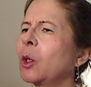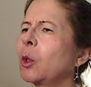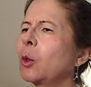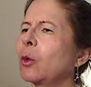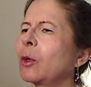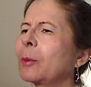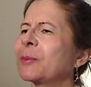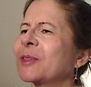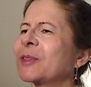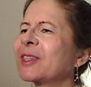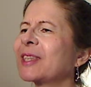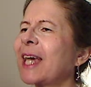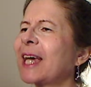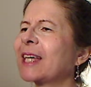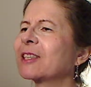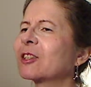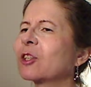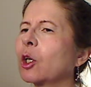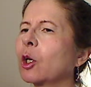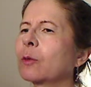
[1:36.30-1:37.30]
who
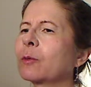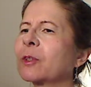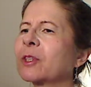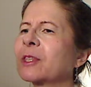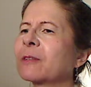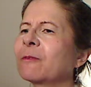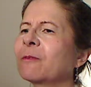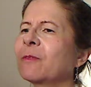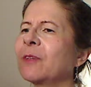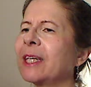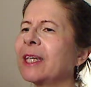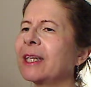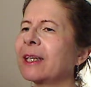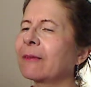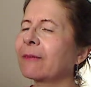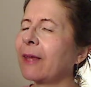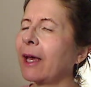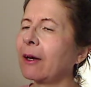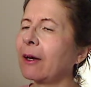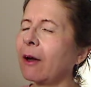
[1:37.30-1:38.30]
obsessed over
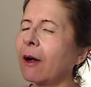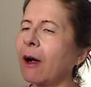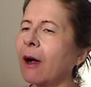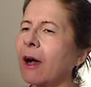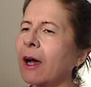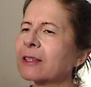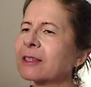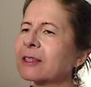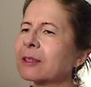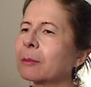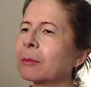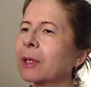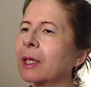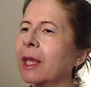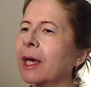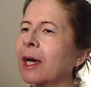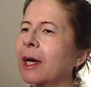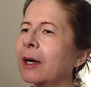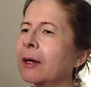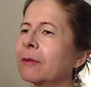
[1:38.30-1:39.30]
defeating that awesome
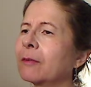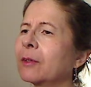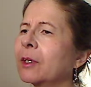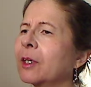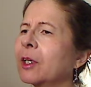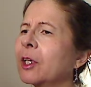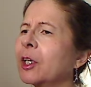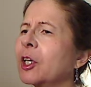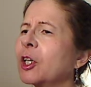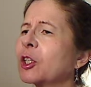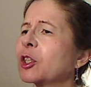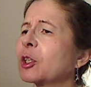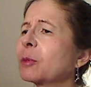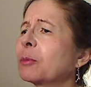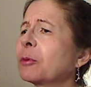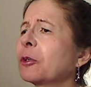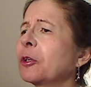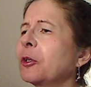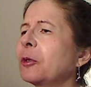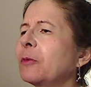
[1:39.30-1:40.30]
love, to
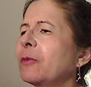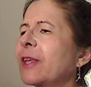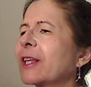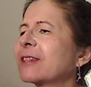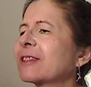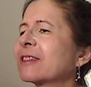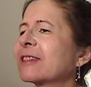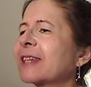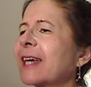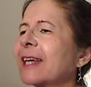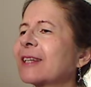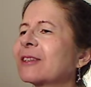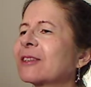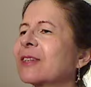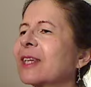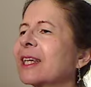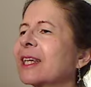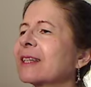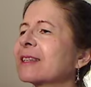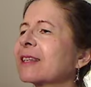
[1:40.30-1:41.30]
prove that such
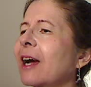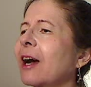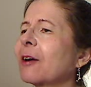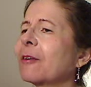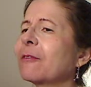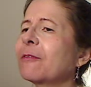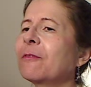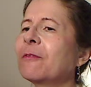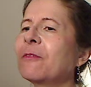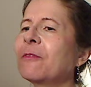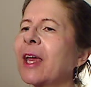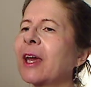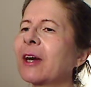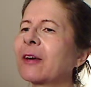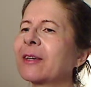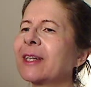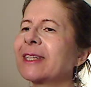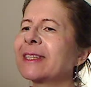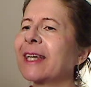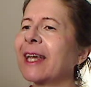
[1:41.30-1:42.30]
things are
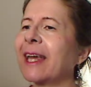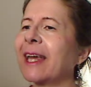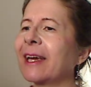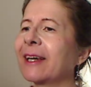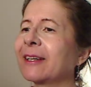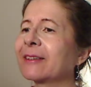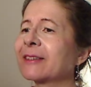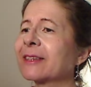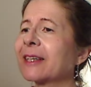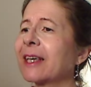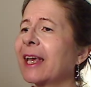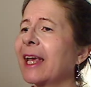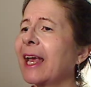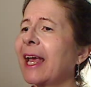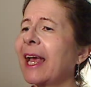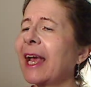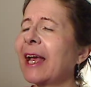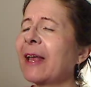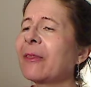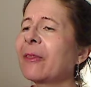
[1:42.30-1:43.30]
fairy tales,
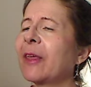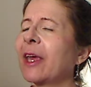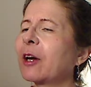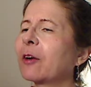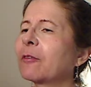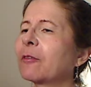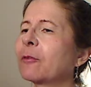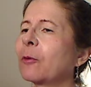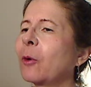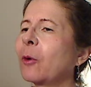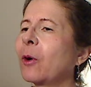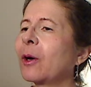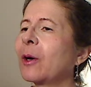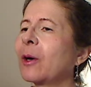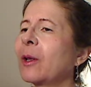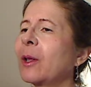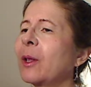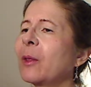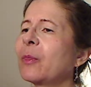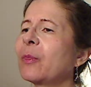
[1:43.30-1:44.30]
and
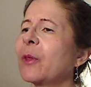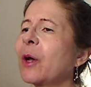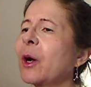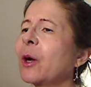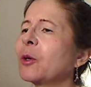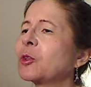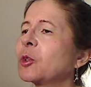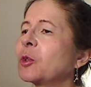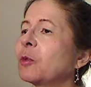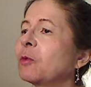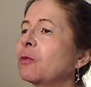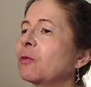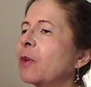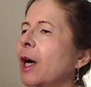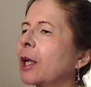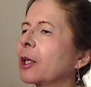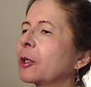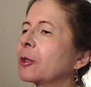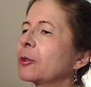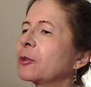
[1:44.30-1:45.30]
therefore those who
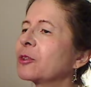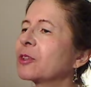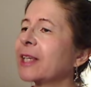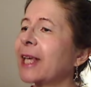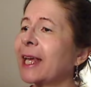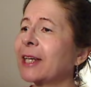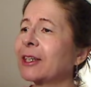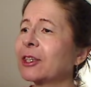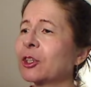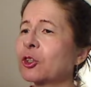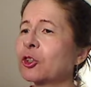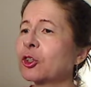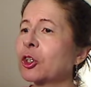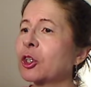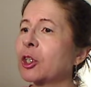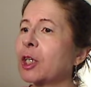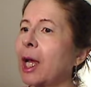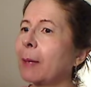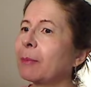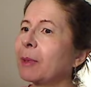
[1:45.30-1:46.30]
follow Satan
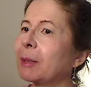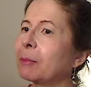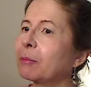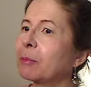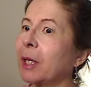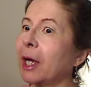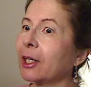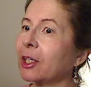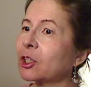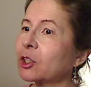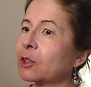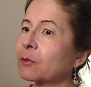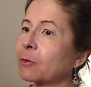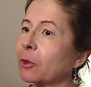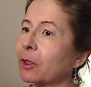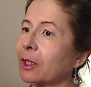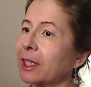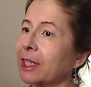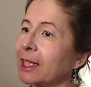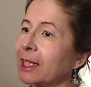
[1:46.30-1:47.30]
should not be punished
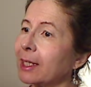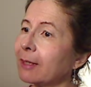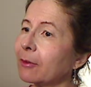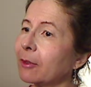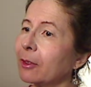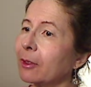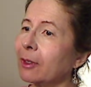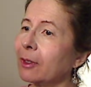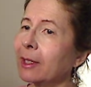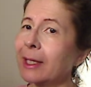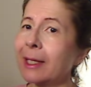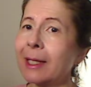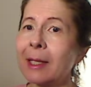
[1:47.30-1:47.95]
for evil,